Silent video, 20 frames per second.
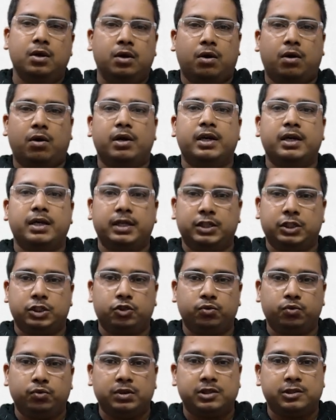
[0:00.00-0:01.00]
or an
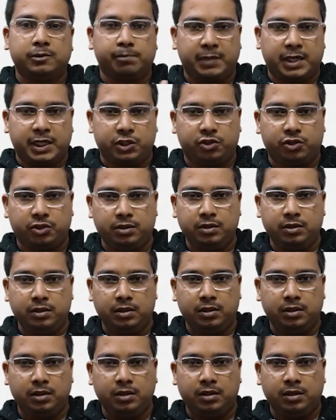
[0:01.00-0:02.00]
issue is
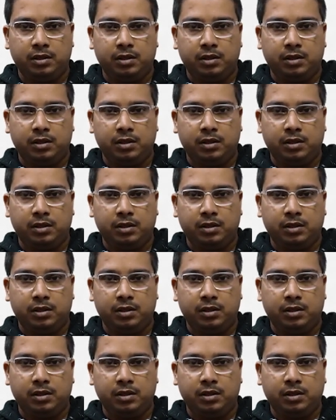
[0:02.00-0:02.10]
mentioned,